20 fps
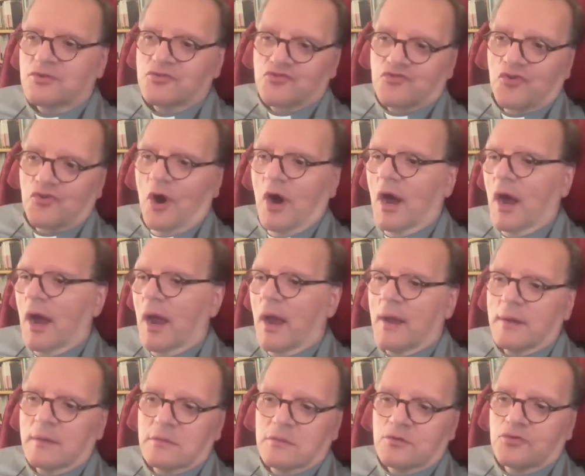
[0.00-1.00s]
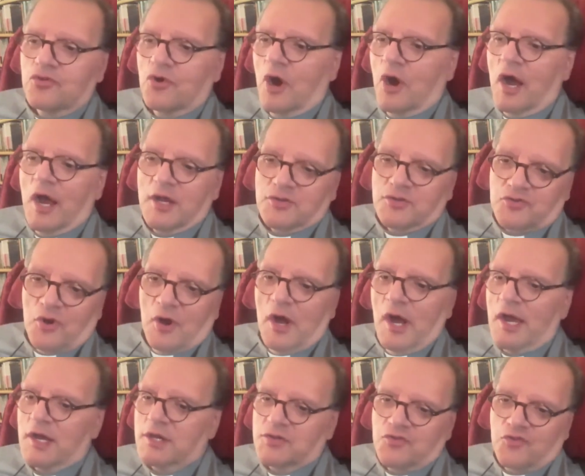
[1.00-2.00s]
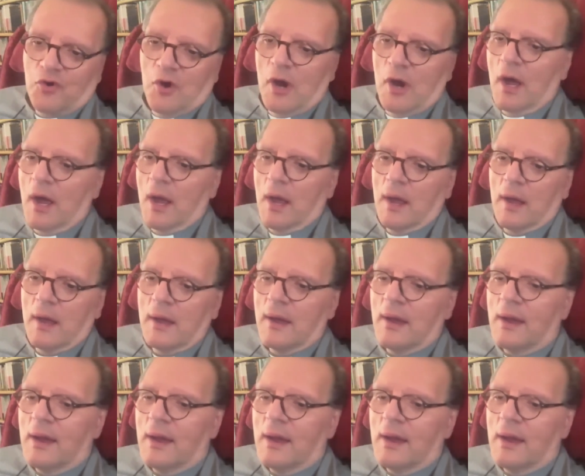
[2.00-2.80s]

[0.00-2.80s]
dry, dry, dry, dry.